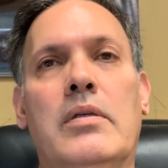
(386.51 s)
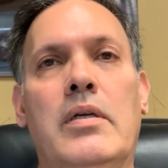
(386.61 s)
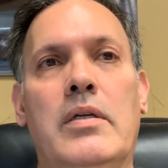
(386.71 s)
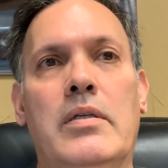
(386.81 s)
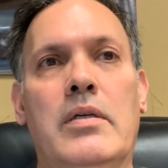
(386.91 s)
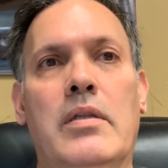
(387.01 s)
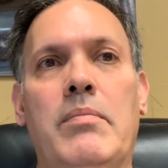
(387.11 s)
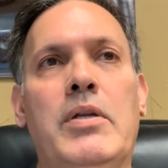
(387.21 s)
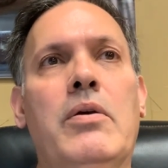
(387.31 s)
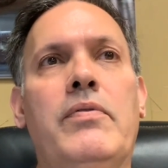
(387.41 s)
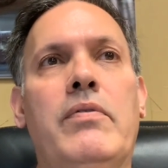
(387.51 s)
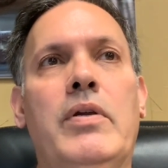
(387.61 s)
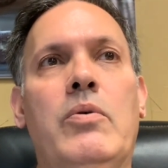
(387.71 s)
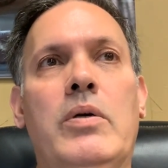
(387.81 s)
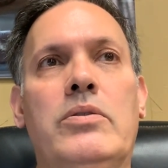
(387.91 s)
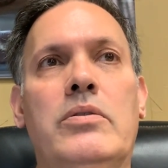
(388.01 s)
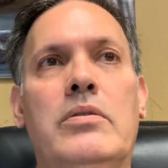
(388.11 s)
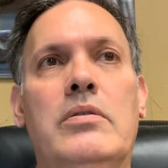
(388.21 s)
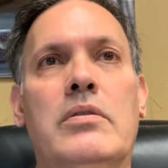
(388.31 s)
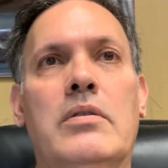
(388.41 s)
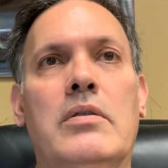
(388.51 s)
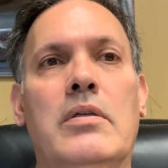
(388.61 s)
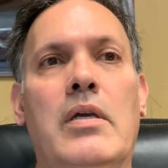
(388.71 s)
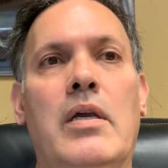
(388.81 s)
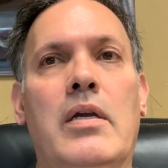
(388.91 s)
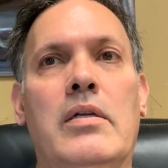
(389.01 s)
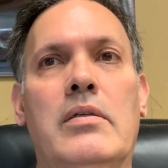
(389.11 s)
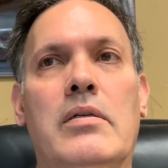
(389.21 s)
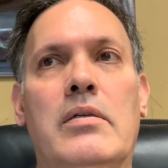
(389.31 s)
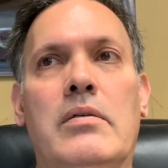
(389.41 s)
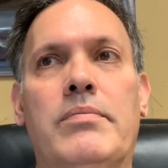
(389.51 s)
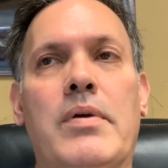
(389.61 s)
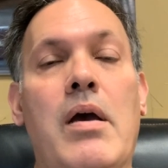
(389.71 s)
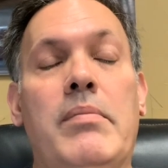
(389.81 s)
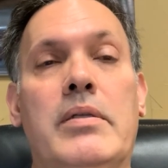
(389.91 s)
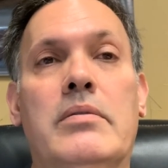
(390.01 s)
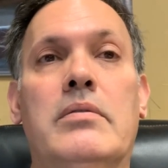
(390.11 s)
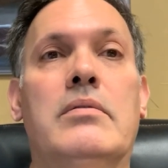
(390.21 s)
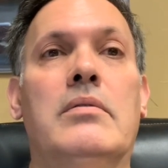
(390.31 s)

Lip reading: And let me know if you have any questions and comments.